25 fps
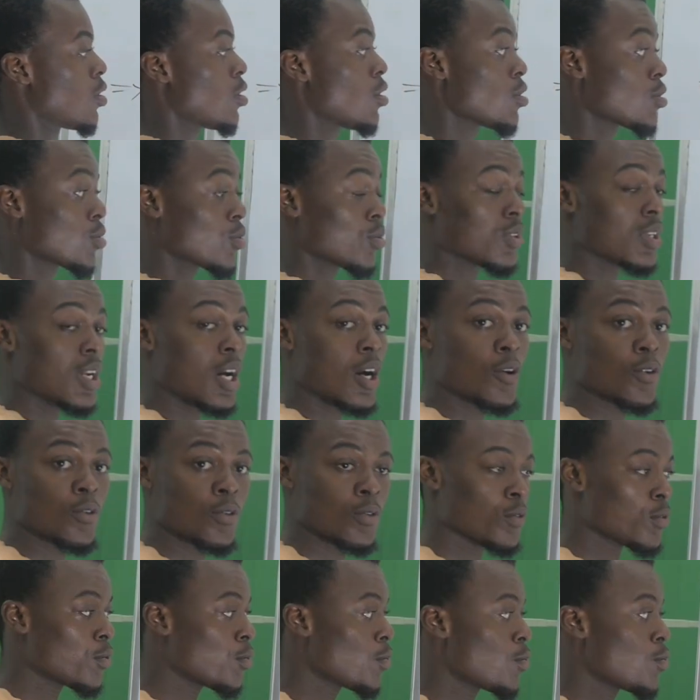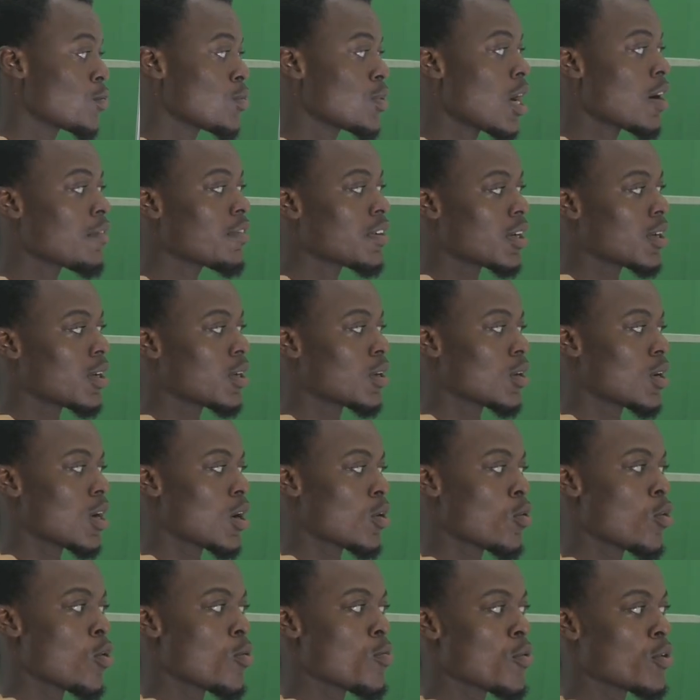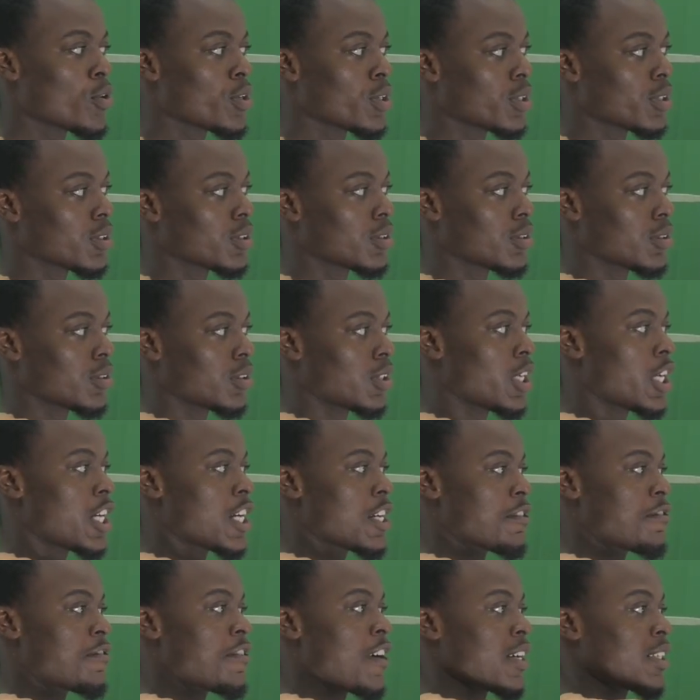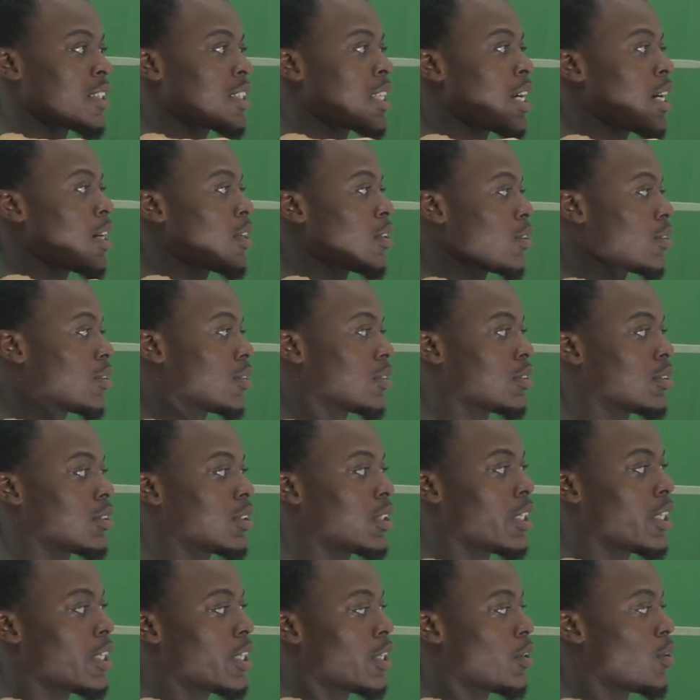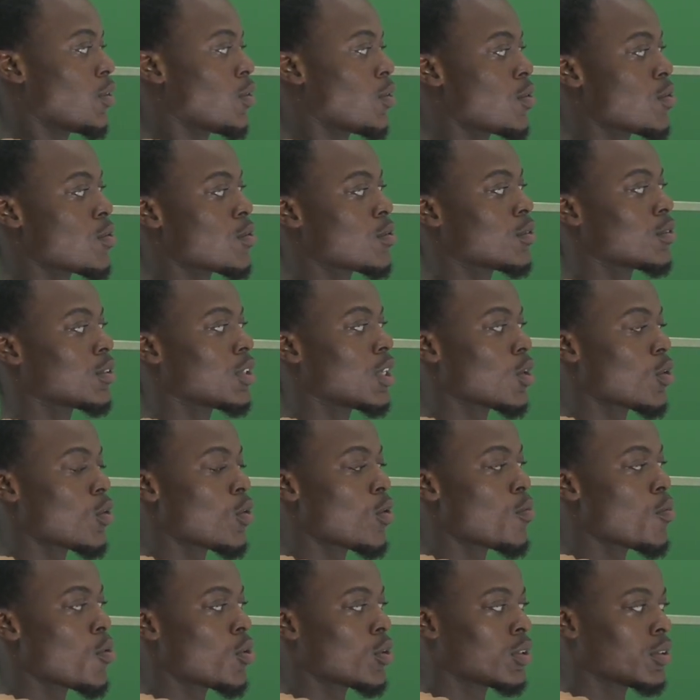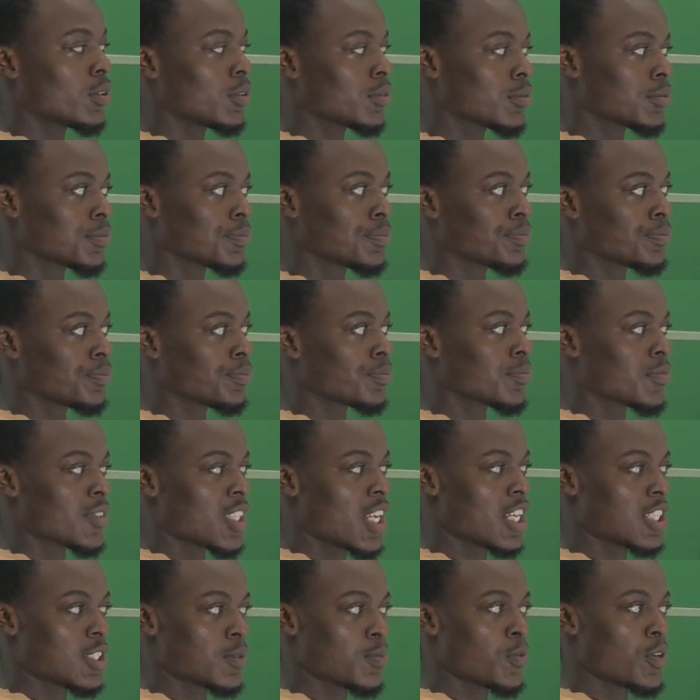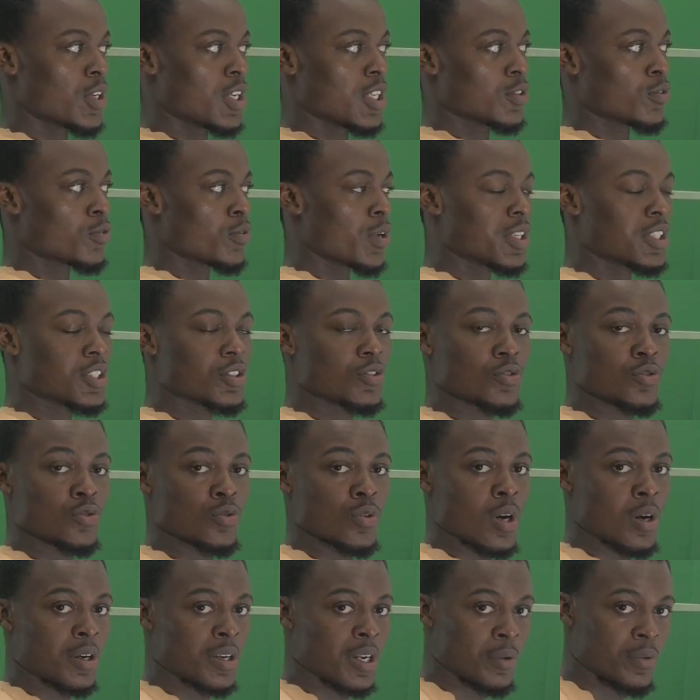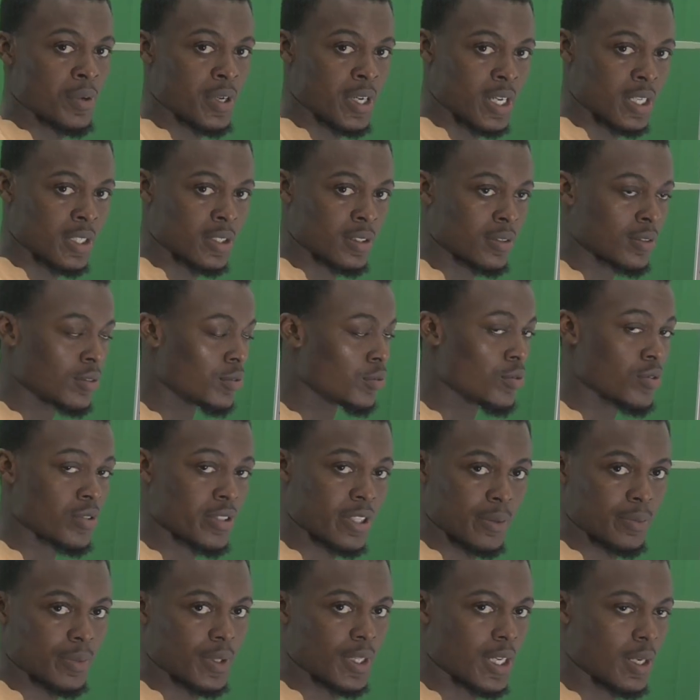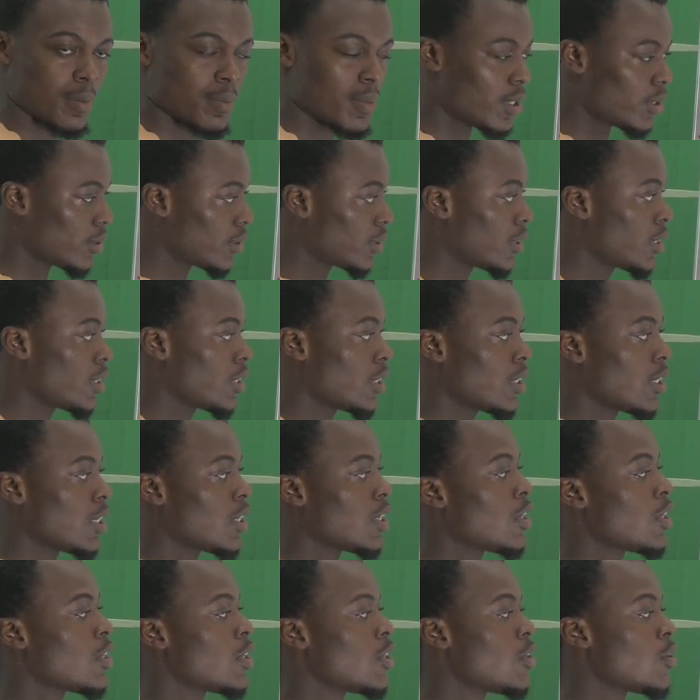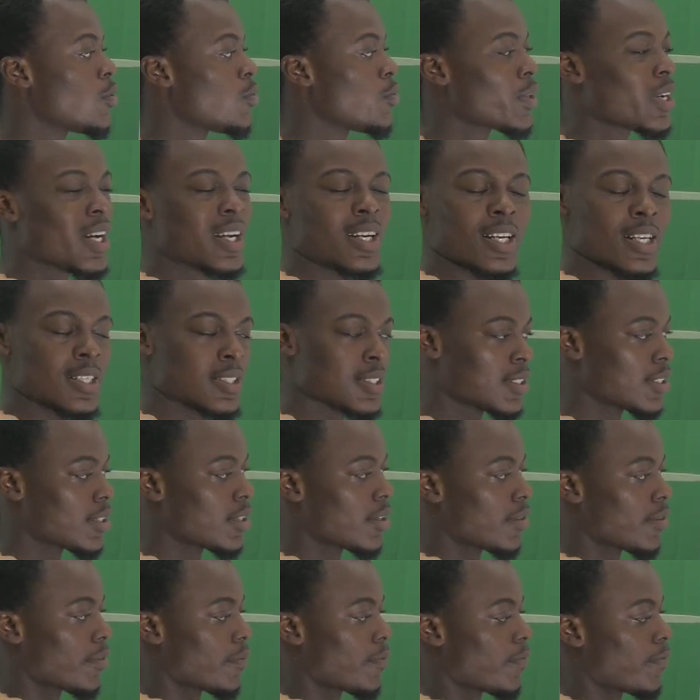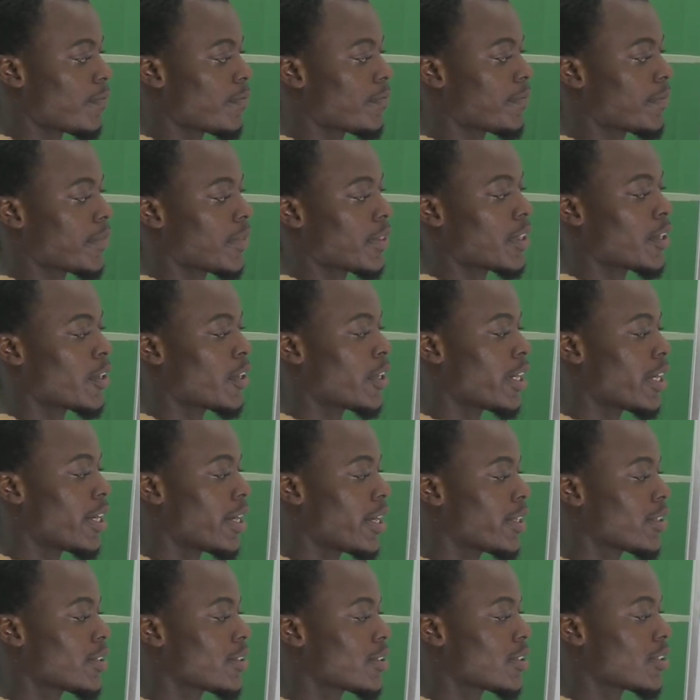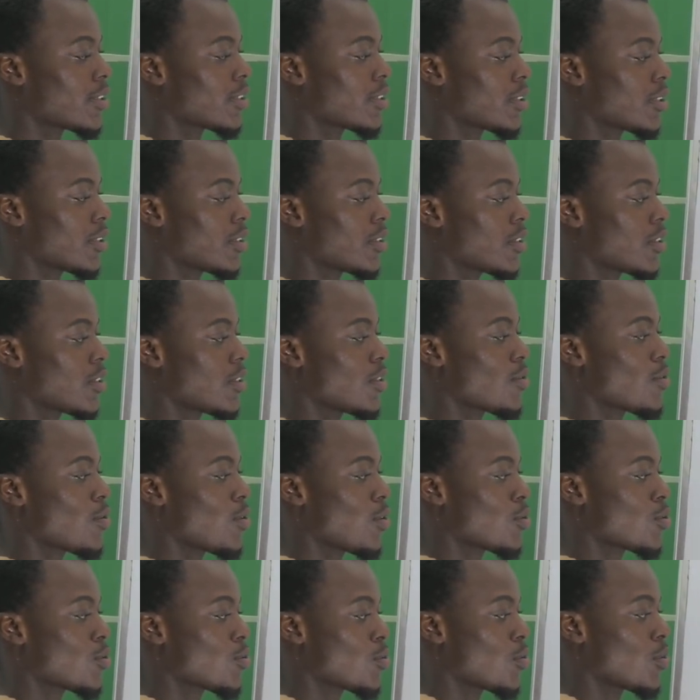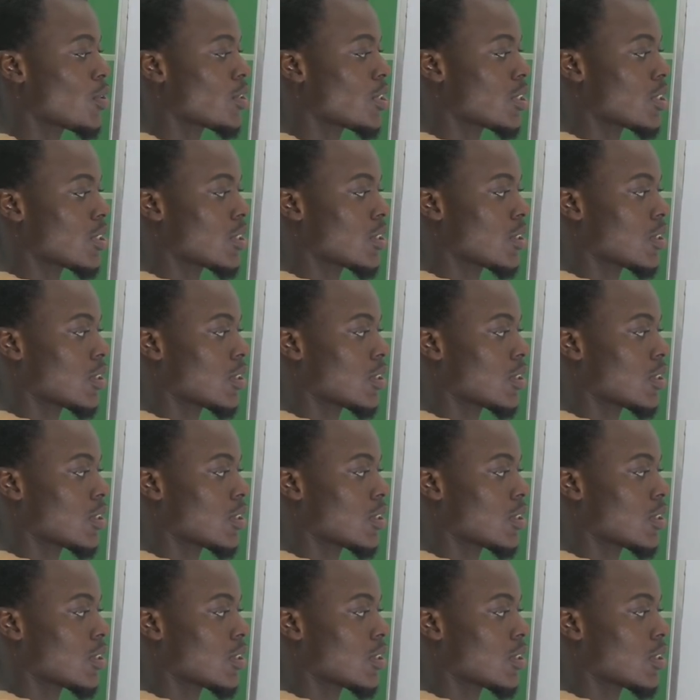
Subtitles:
So now we have a common factor or a common exponent running through that we can do something about. We can let 3x equal to what?